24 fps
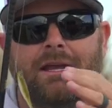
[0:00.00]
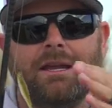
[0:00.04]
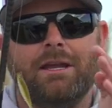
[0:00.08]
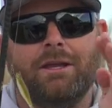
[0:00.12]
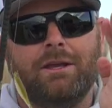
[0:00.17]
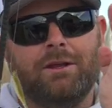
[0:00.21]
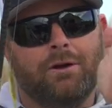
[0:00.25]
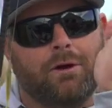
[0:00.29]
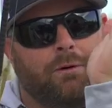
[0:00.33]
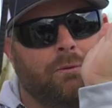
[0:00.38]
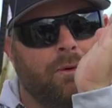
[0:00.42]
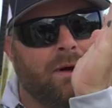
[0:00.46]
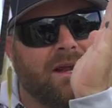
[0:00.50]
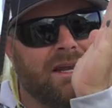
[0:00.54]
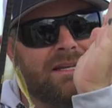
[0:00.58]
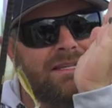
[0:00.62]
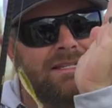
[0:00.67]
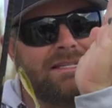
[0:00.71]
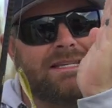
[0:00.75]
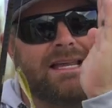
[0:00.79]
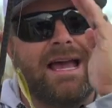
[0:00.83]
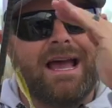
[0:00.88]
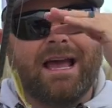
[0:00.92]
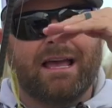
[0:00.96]
You don't want it
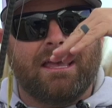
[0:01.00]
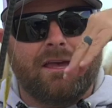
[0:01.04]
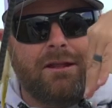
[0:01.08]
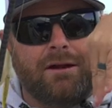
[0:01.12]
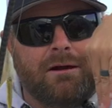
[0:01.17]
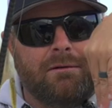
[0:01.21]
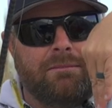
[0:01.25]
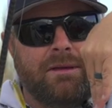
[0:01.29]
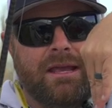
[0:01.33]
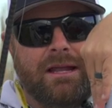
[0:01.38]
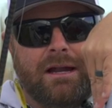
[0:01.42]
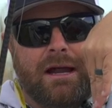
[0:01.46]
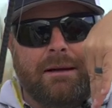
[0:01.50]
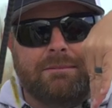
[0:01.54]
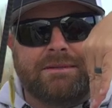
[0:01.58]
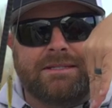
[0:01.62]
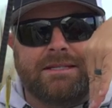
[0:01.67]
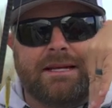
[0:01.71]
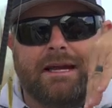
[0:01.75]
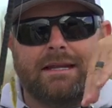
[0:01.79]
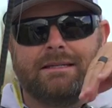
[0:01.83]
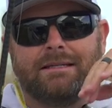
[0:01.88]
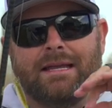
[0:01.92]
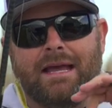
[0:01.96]
sagging or being
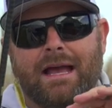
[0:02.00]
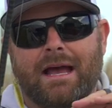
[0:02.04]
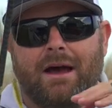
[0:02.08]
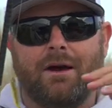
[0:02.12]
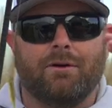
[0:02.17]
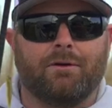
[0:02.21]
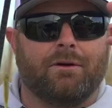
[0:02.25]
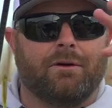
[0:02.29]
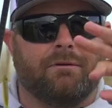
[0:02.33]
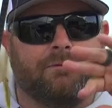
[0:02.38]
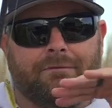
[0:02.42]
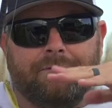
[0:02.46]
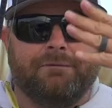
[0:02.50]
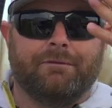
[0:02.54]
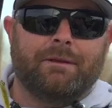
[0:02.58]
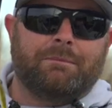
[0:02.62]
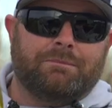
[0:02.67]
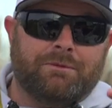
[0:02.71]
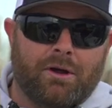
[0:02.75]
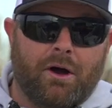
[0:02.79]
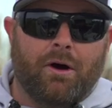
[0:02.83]
upside down or flipped